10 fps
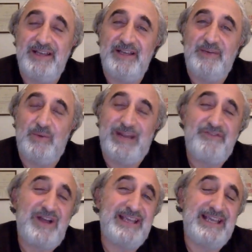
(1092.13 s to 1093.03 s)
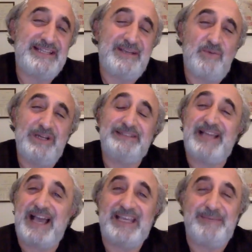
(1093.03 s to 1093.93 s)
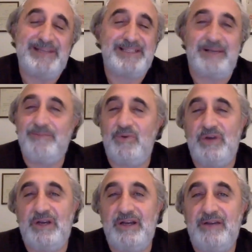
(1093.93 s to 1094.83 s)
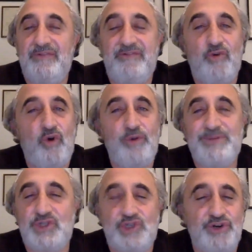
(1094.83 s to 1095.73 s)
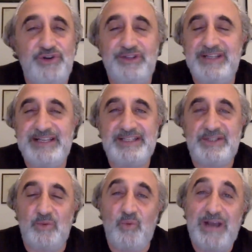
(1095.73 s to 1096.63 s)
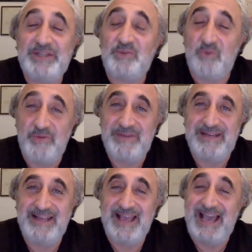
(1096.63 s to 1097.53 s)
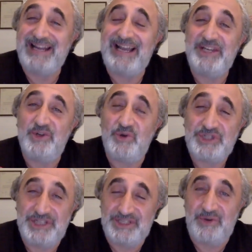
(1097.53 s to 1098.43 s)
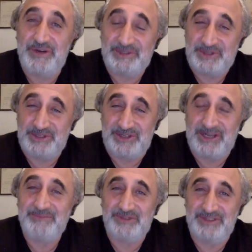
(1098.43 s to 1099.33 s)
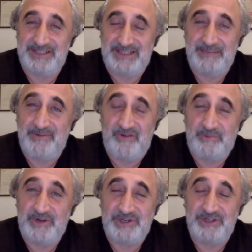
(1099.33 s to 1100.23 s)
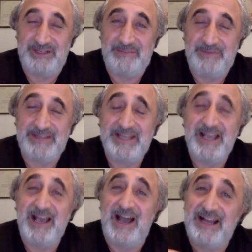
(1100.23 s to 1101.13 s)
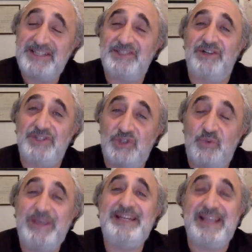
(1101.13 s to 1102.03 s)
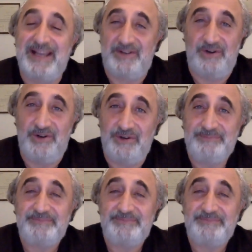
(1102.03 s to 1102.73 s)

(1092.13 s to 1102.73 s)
whenever I get someone attacking me, some uh, Forbes journalist, white woman, and I know she's going to succumb to this type of oppression Olympics, I start tweeting at her,